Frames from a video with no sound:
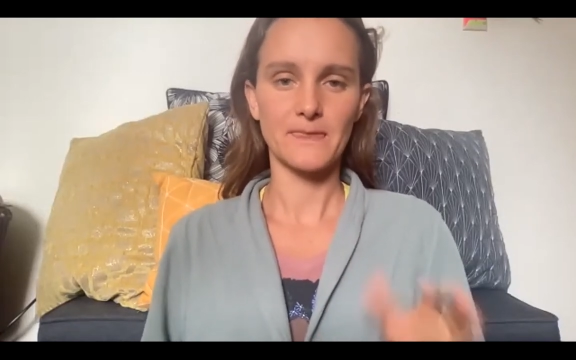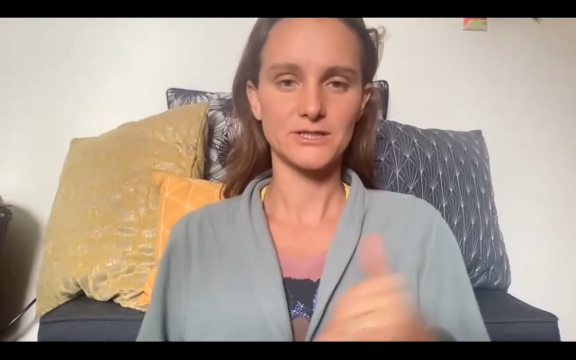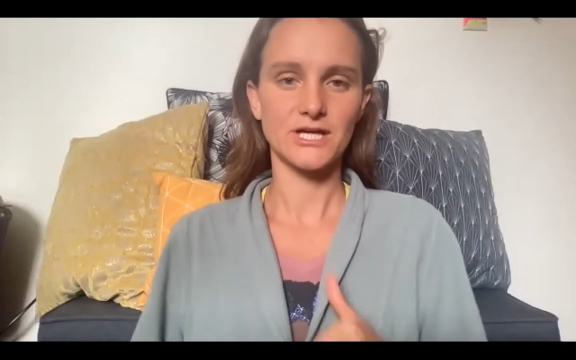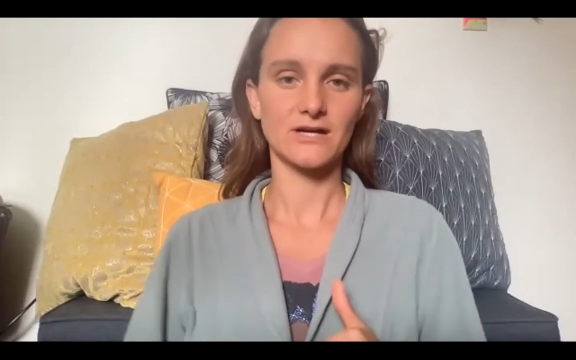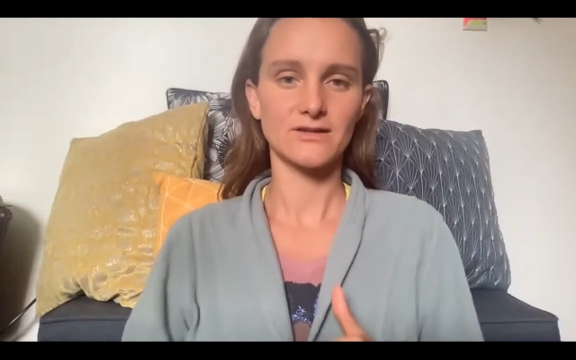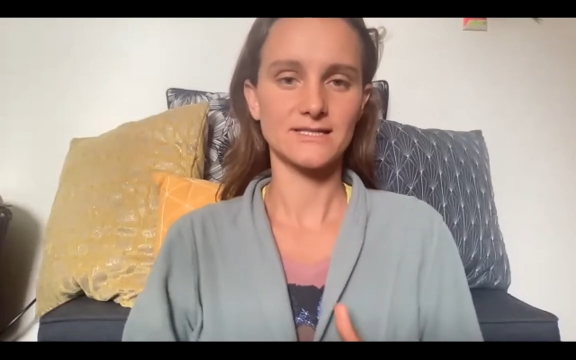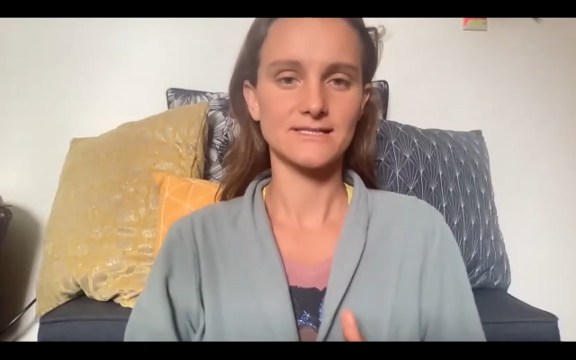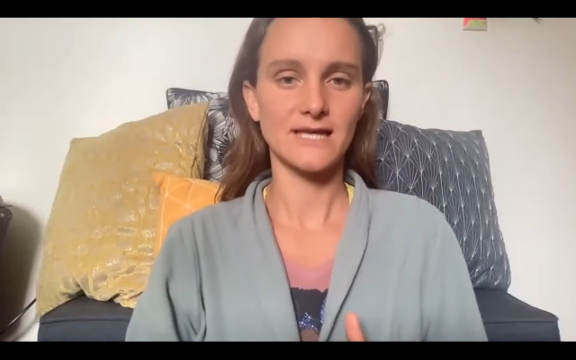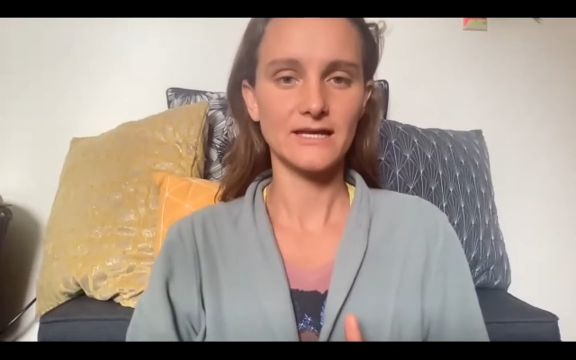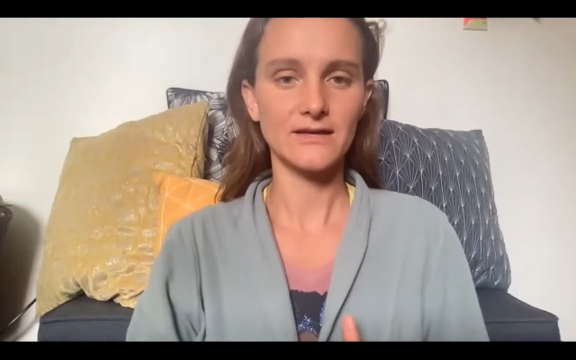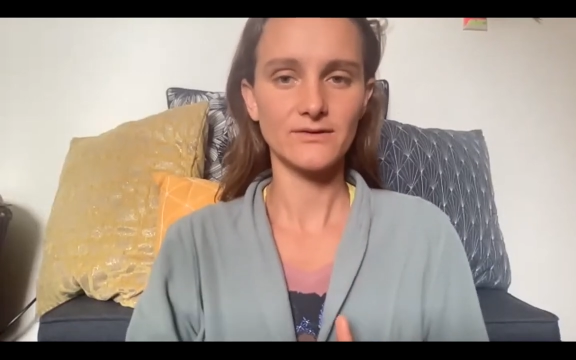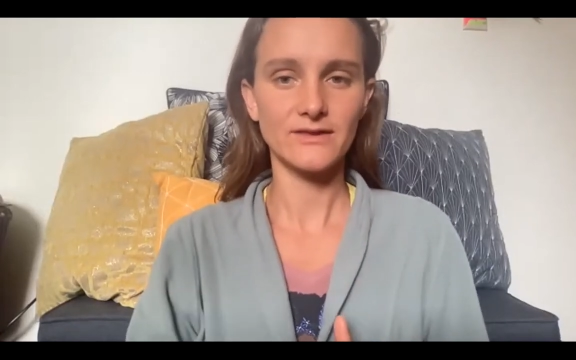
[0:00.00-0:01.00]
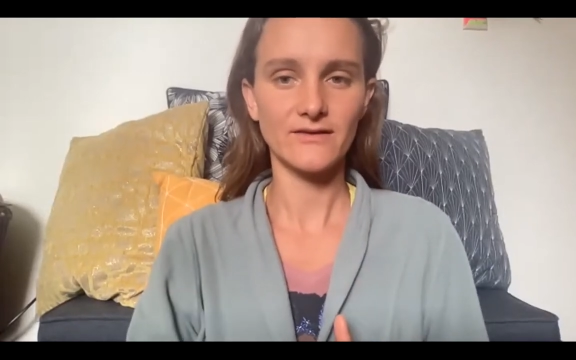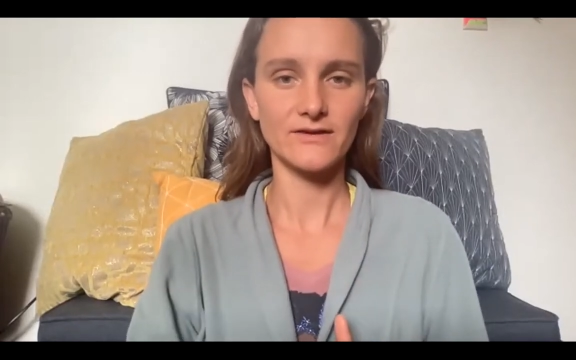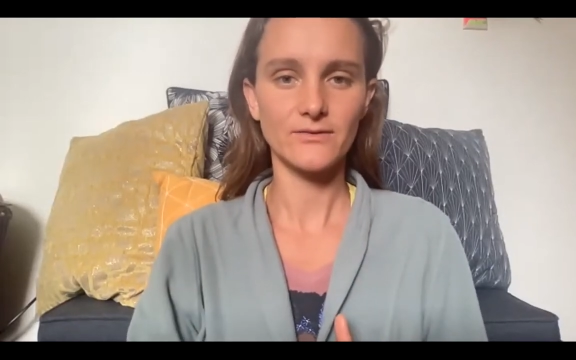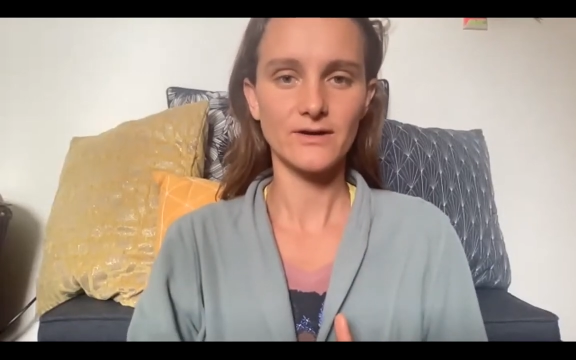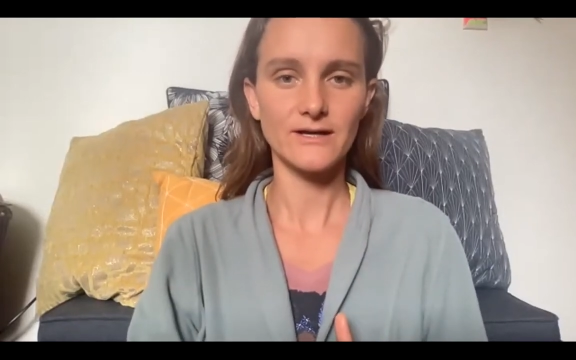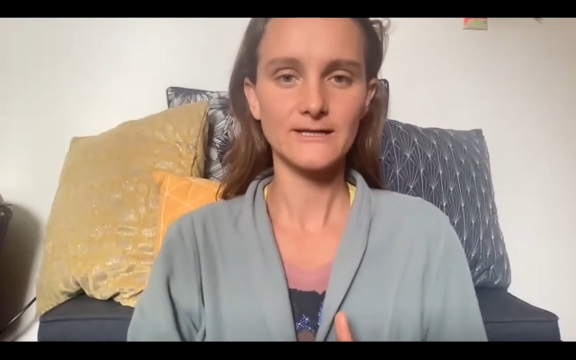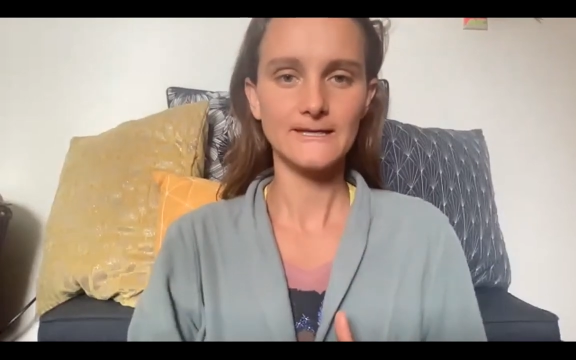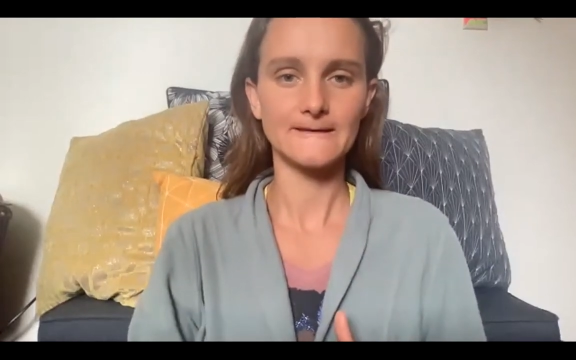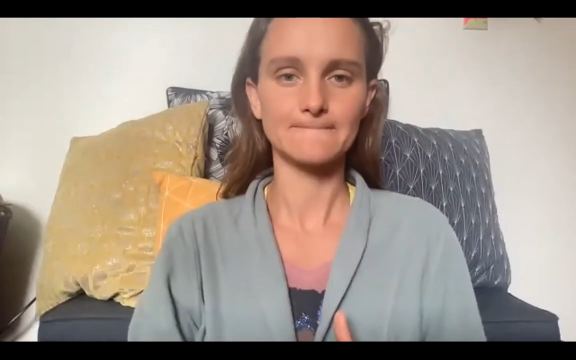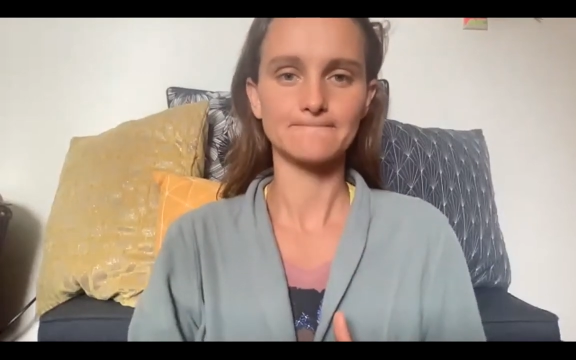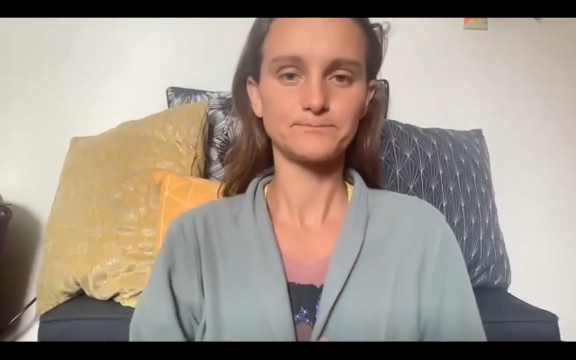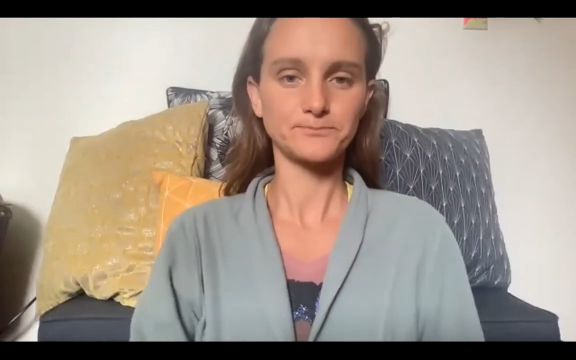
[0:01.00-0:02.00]
share the site with everyone
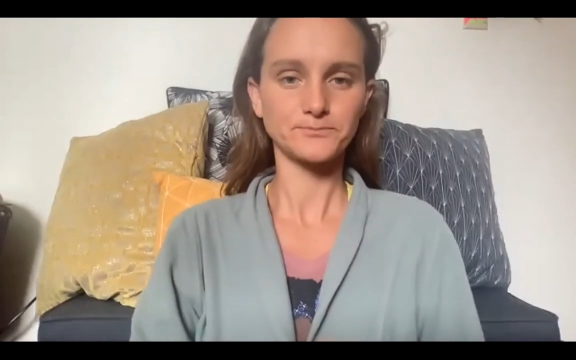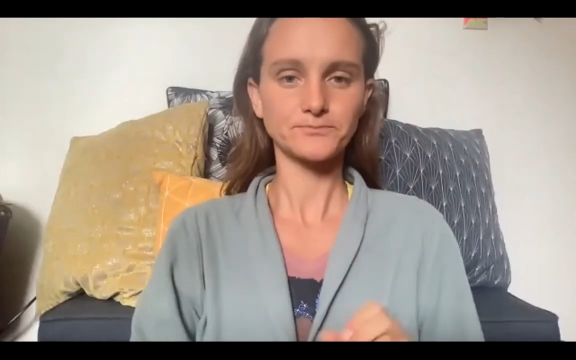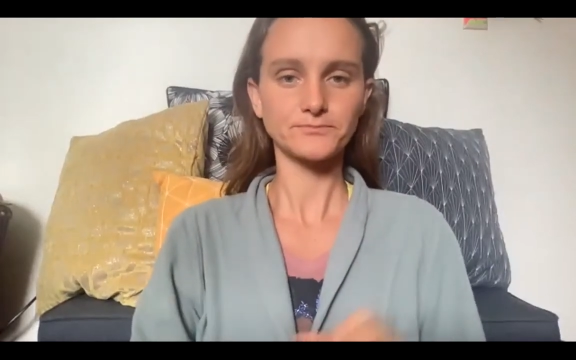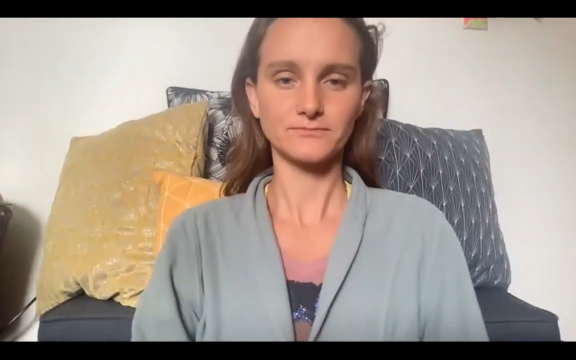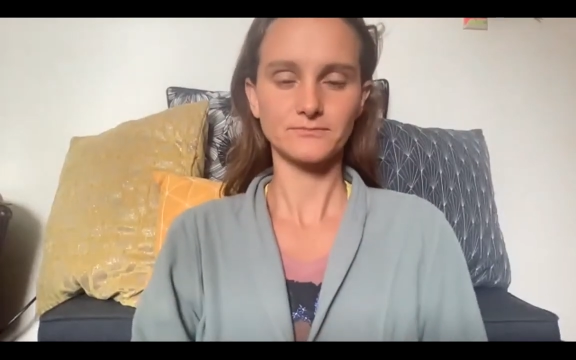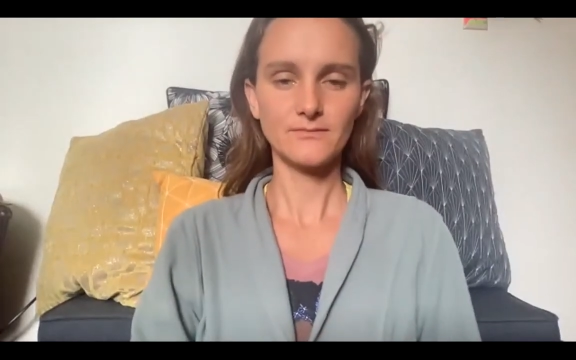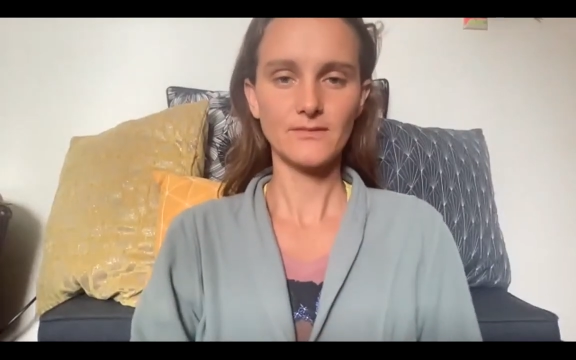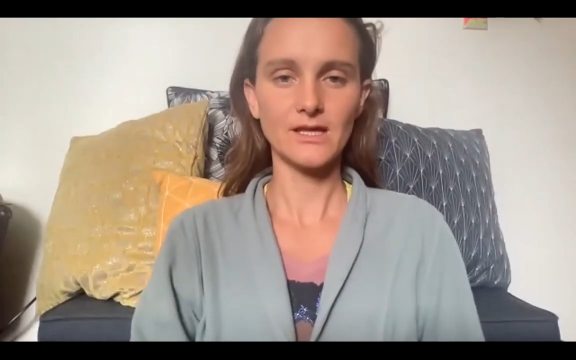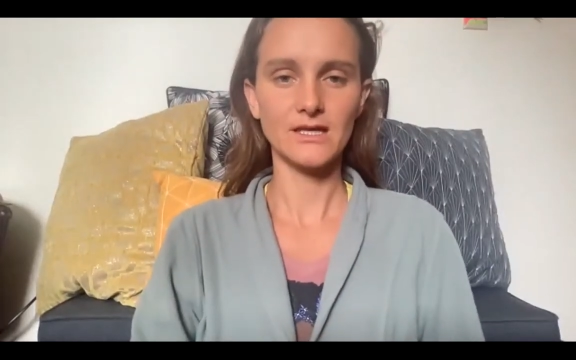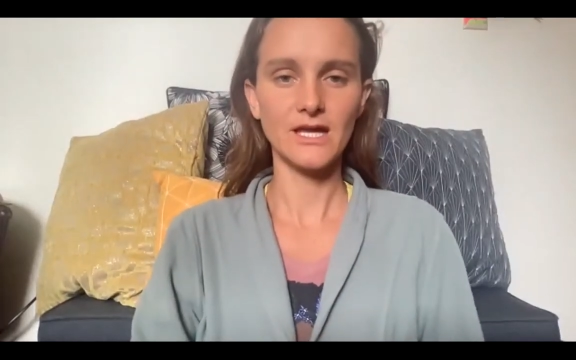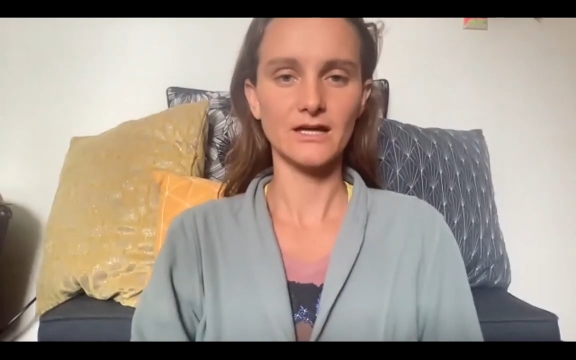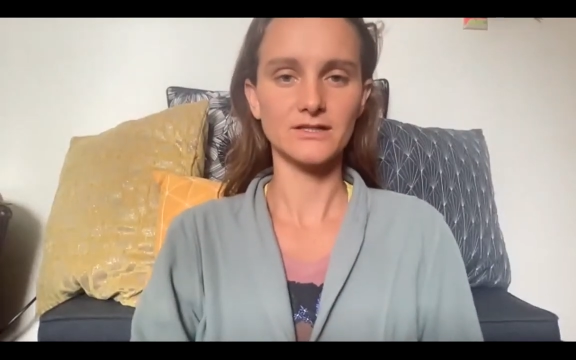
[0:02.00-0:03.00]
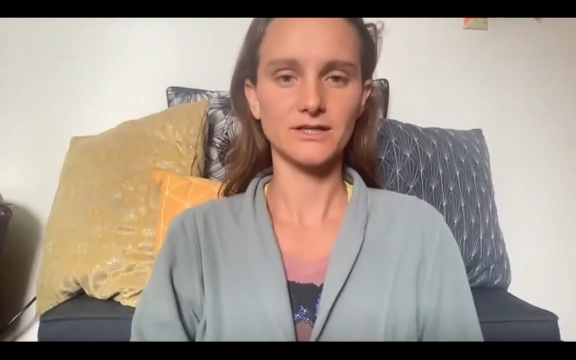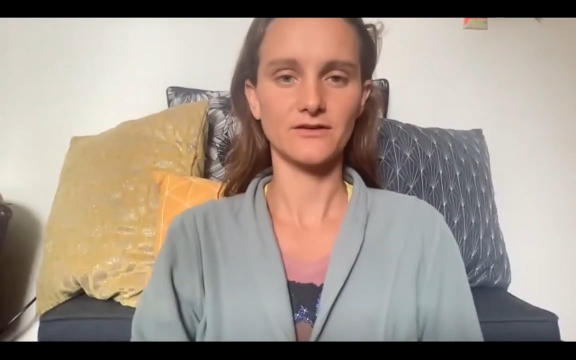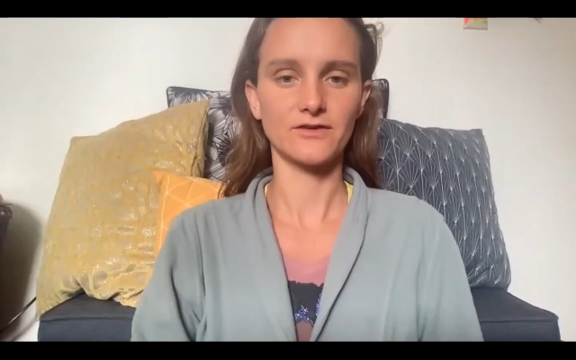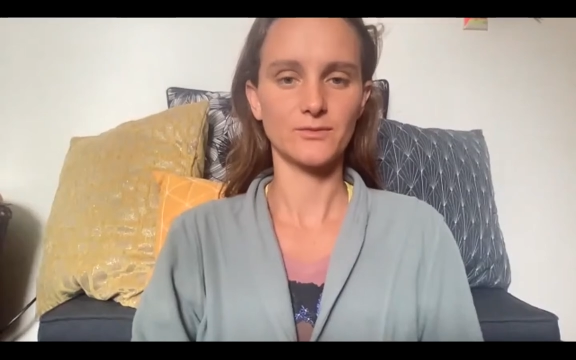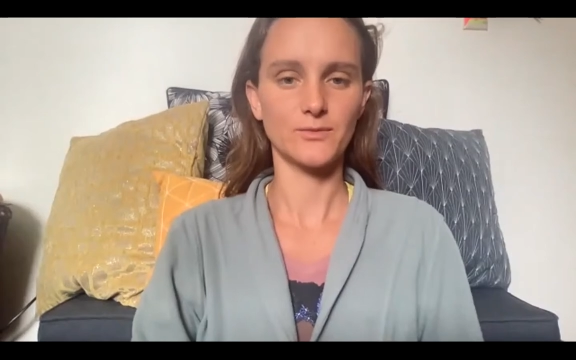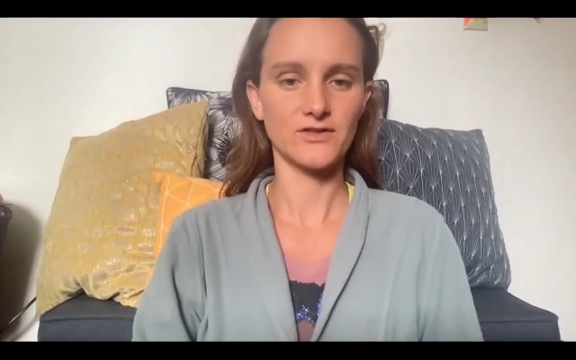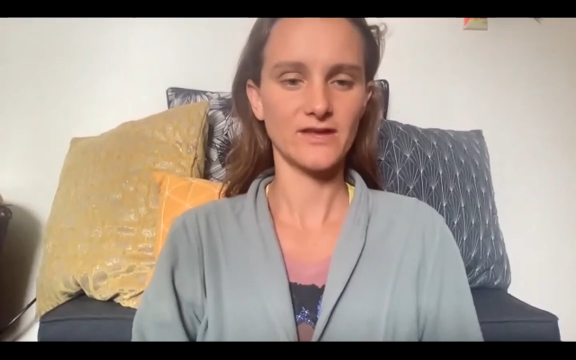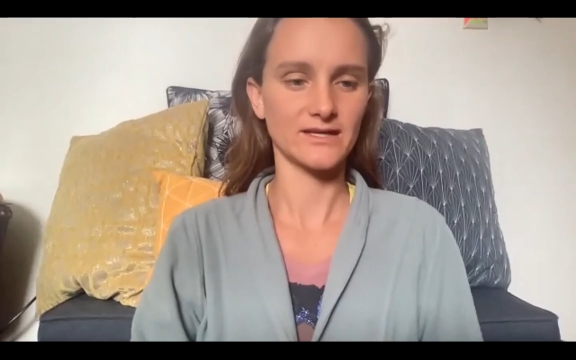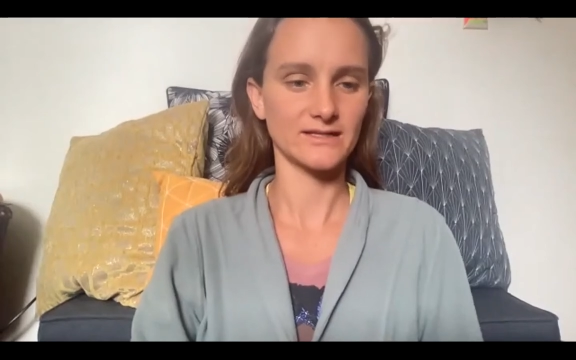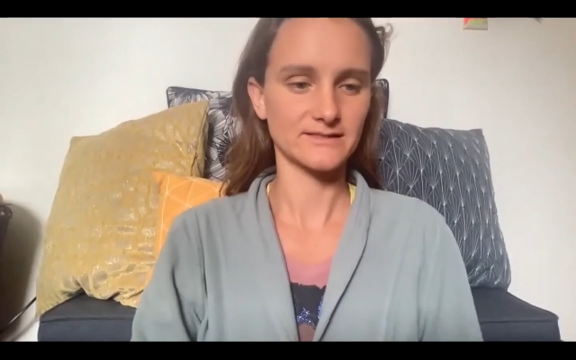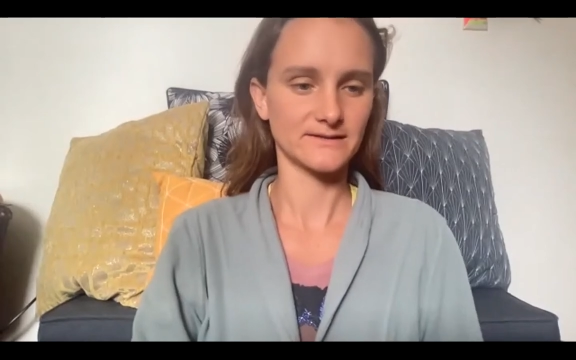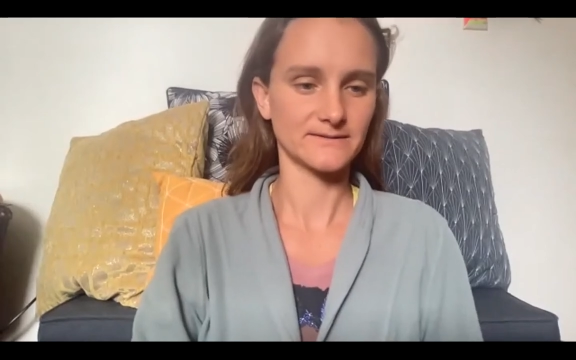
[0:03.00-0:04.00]
and yeah, share a few more
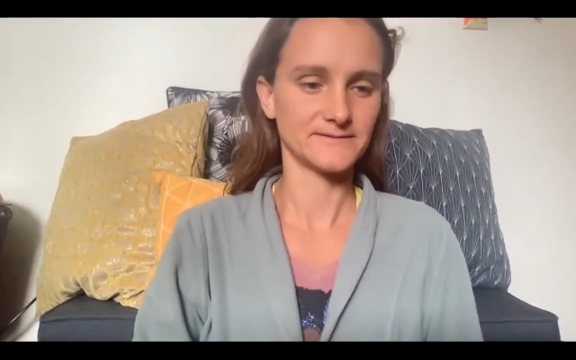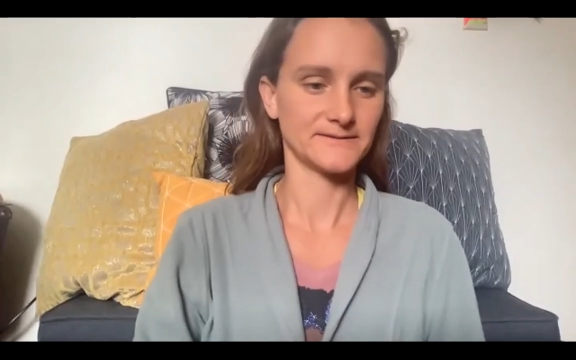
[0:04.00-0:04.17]
things.